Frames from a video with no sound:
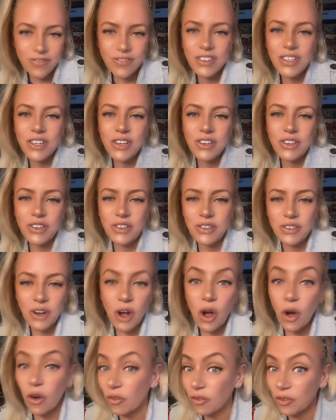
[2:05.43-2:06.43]
you know, your
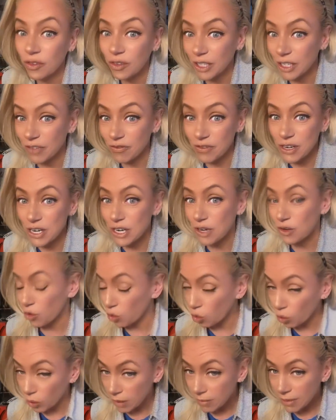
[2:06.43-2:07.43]
hopefully very
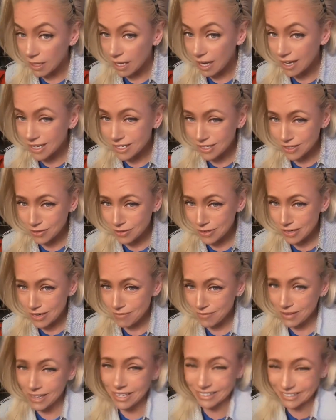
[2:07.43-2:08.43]
creamy ice cream,